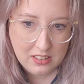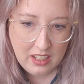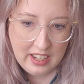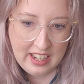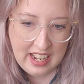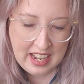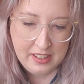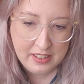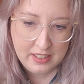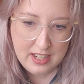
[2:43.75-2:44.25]

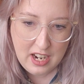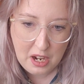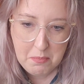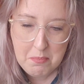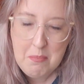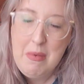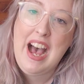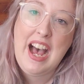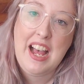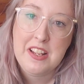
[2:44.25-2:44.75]
and
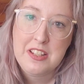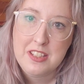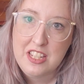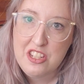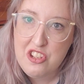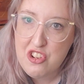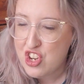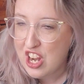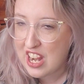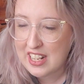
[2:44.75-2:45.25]
amassed
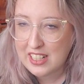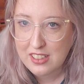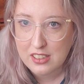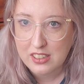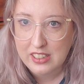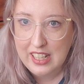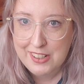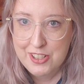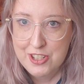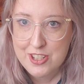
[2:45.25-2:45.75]
these giant
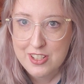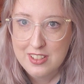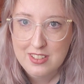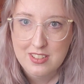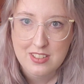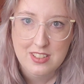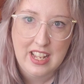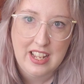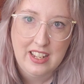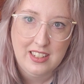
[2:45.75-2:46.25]

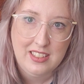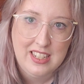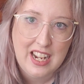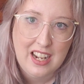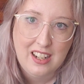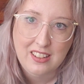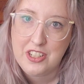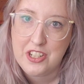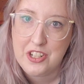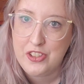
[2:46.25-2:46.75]
collections, and
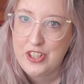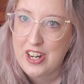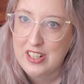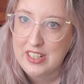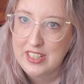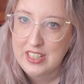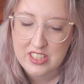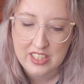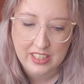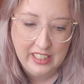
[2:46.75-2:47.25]
now they're
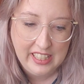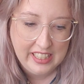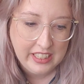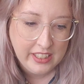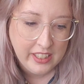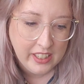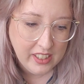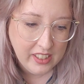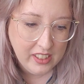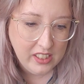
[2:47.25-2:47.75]
starting to
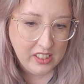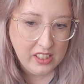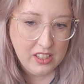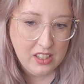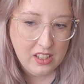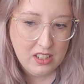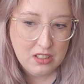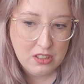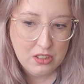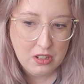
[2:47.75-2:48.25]
like
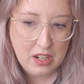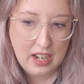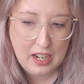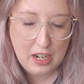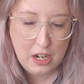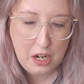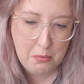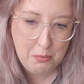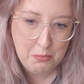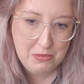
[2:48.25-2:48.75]

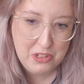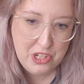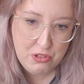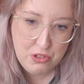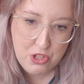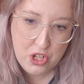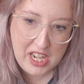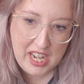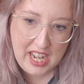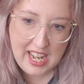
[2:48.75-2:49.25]
do
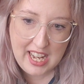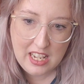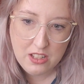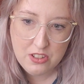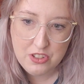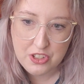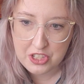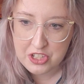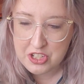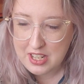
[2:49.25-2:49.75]

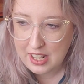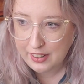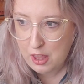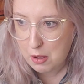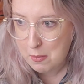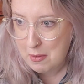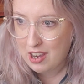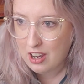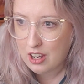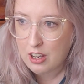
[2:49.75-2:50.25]
trades or sell
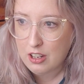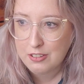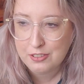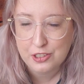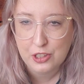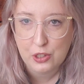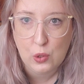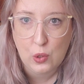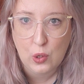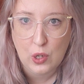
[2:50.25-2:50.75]
them off
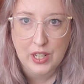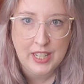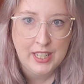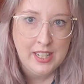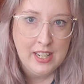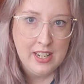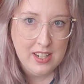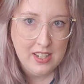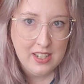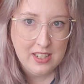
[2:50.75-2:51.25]
or
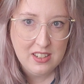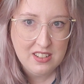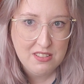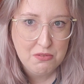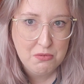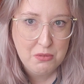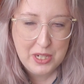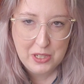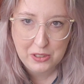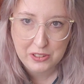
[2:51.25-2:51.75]

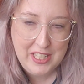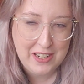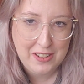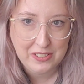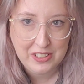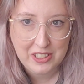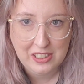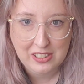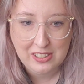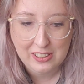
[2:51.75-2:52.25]
whittle
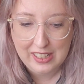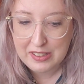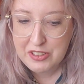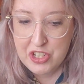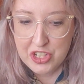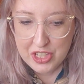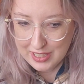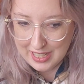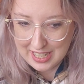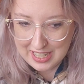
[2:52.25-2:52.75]
down their
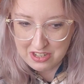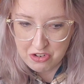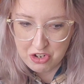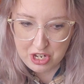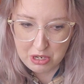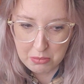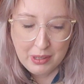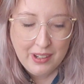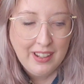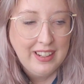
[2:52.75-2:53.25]
collection, as
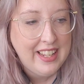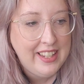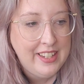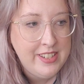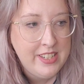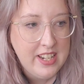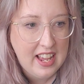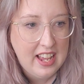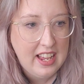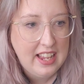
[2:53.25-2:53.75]
she put
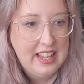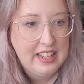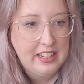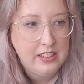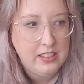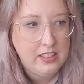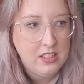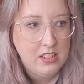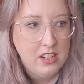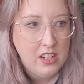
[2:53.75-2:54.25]
it,
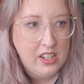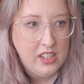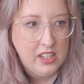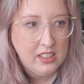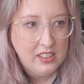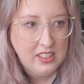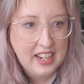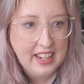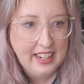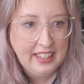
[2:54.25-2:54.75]
and
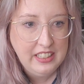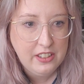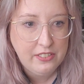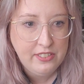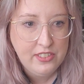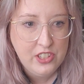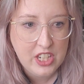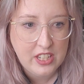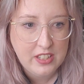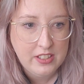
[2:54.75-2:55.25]
kind
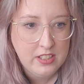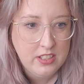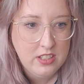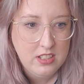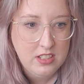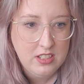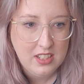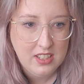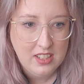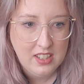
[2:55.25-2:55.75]
of
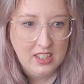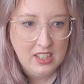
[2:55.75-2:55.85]
just